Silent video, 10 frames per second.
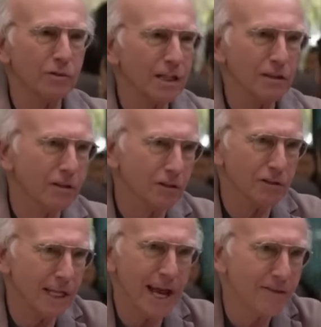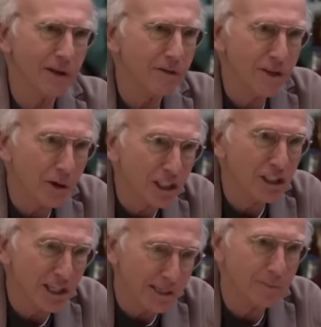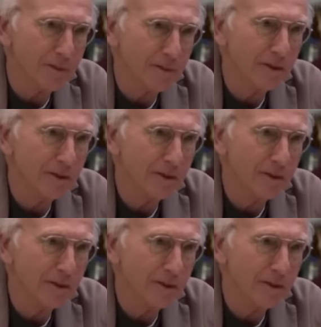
without the toast. They're a team.